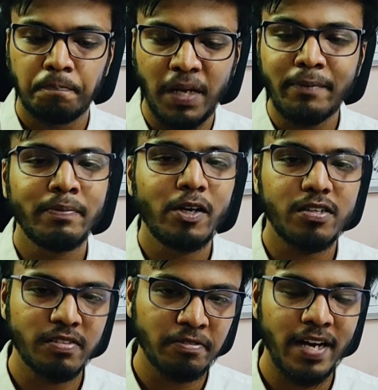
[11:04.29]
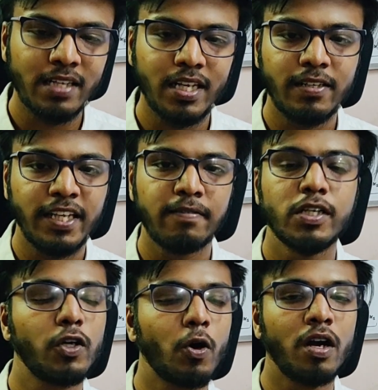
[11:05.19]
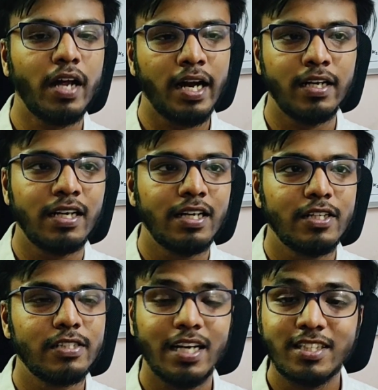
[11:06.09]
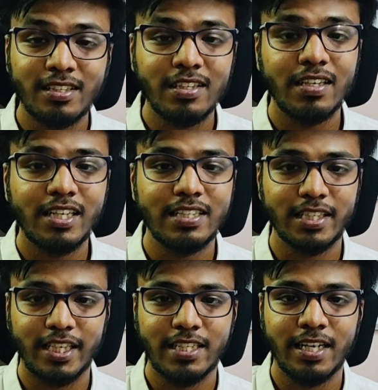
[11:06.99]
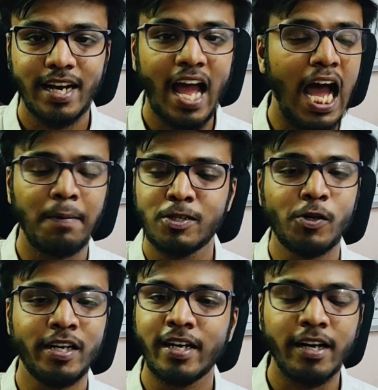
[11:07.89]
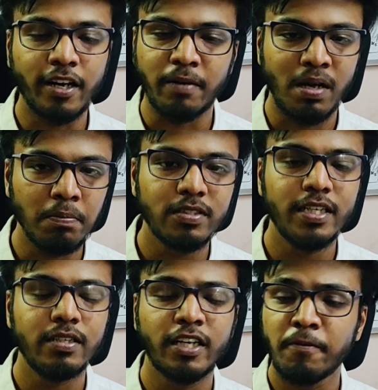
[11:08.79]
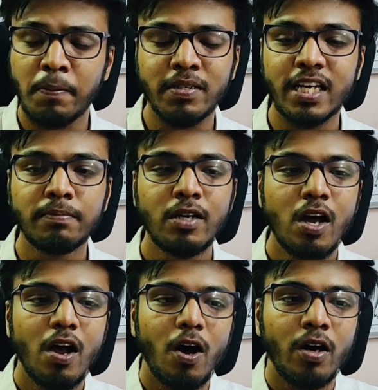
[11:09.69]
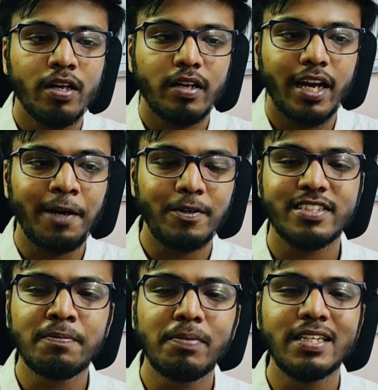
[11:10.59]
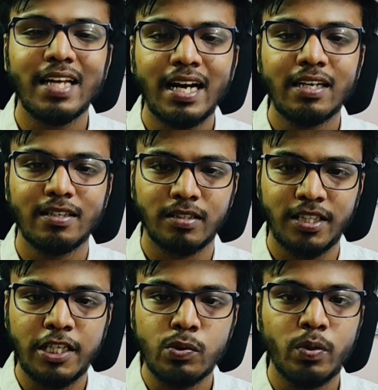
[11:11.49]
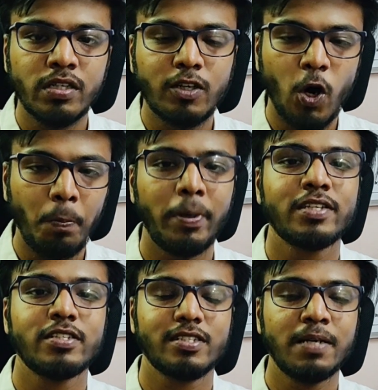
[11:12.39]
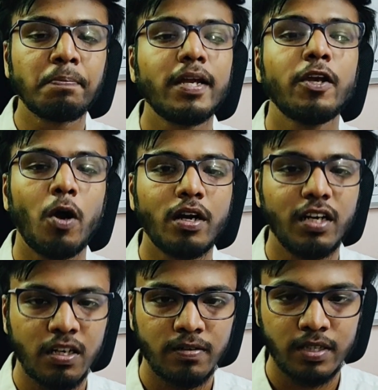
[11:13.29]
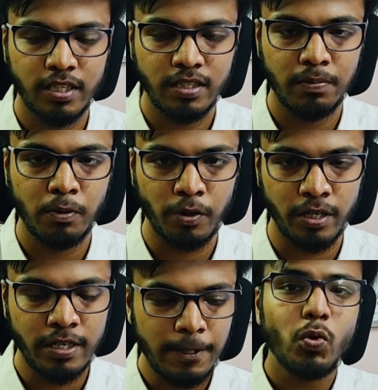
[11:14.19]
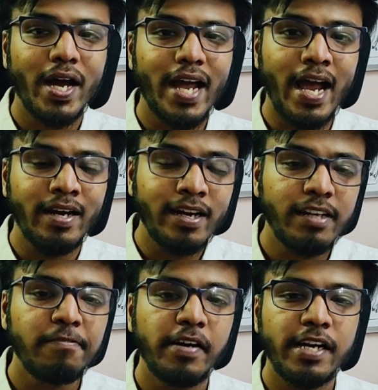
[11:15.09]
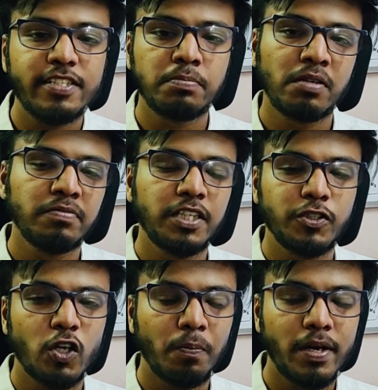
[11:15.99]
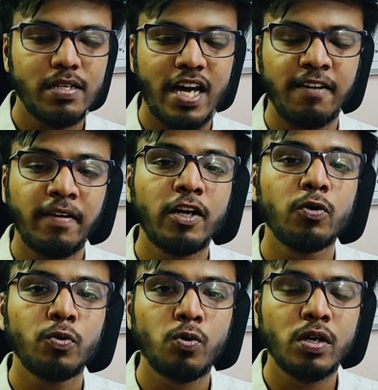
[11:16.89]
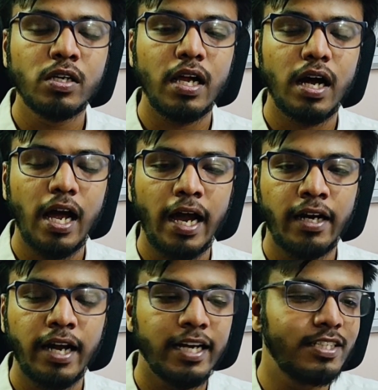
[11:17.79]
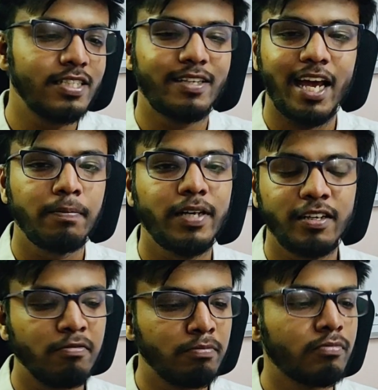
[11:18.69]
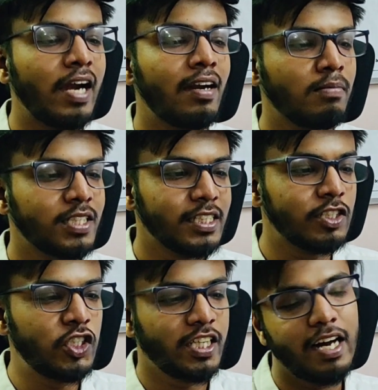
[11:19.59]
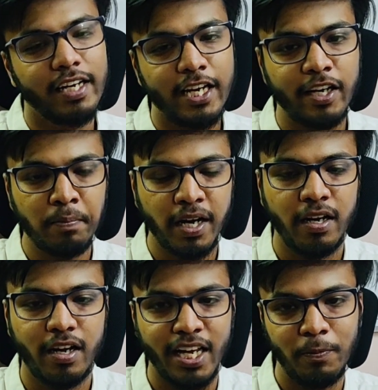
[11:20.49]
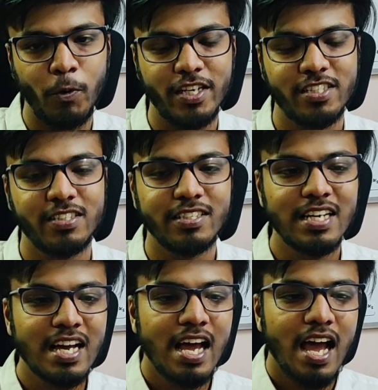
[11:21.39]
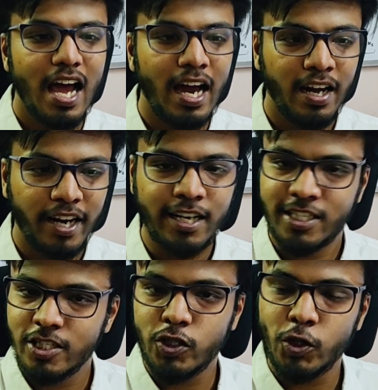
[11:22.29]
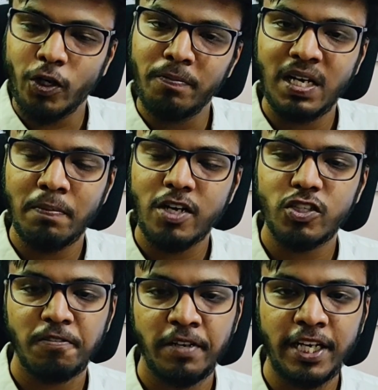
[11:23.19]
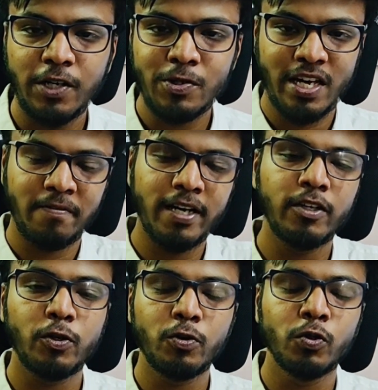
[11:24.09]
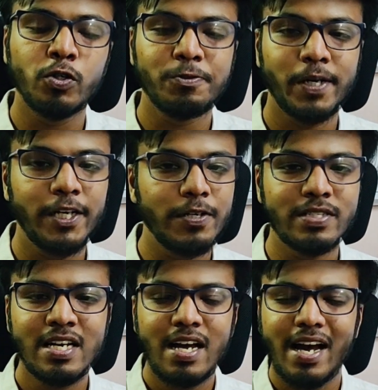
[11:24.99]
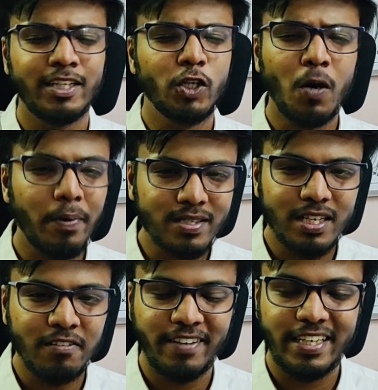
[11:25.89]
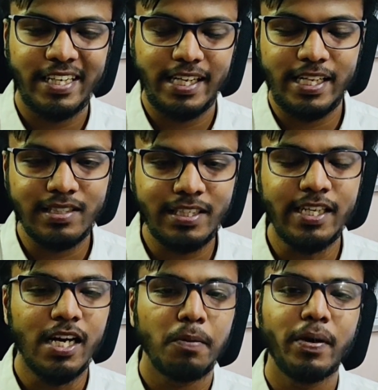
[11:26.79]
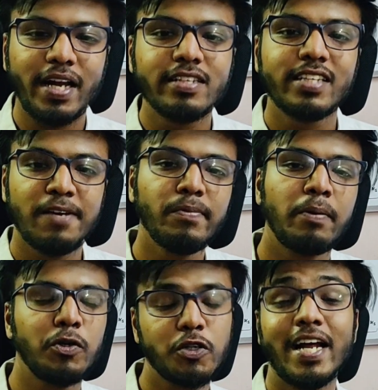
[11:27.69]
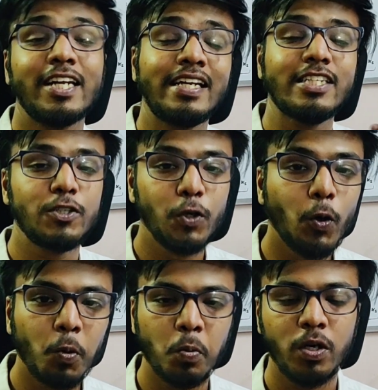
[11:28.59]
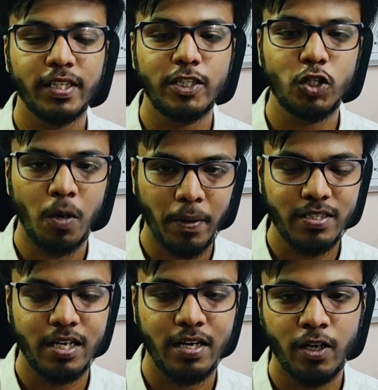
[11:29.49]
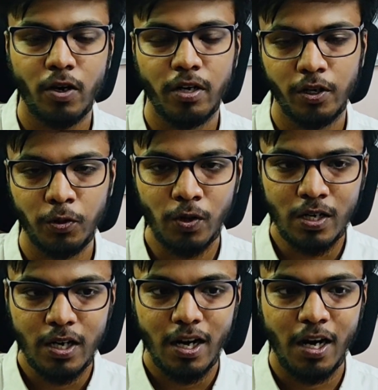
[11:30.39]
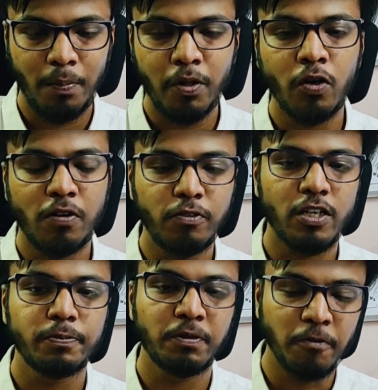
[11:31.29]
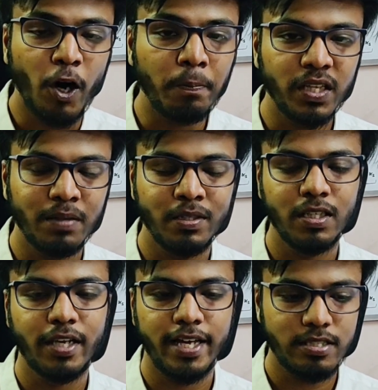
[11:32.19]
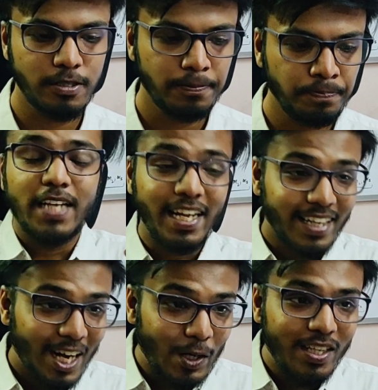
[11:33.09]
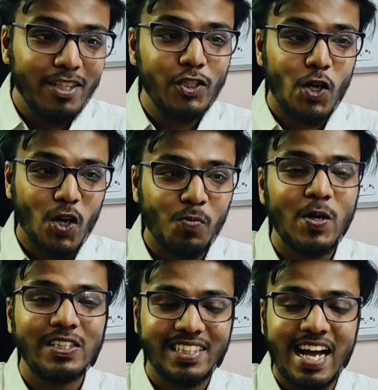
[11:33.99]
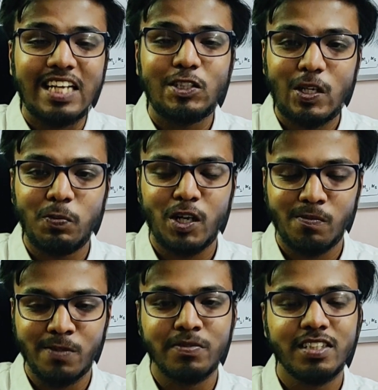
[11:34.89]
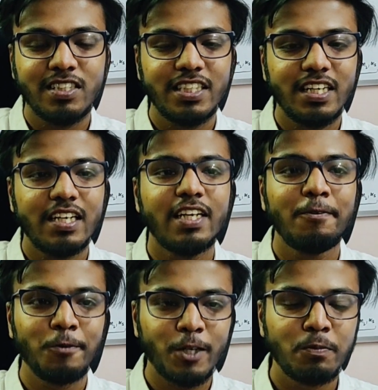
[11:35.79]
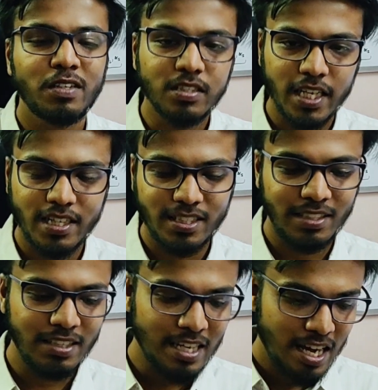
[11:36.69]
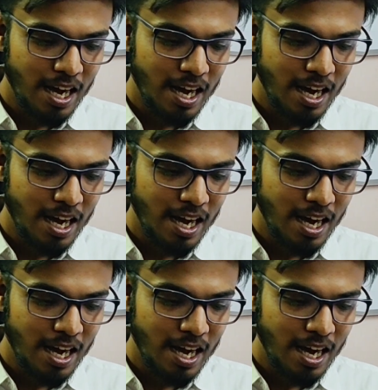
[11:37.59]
Maybe because of the fact that they were taught at such an early stage that I absolutely didn't remember them, or it was simply that these were topics simply not covered in the board. So I identified some of these topics. I went to Google and I just typed in randomly just GRE remainder type questions, and it just showed me a bunch of videos. I went through those videos and the topics are very easy, but at the same time you should at least know what these topics are in order to of course perform them in the test. And now let's talk about the actual problem, the GRE verbal section.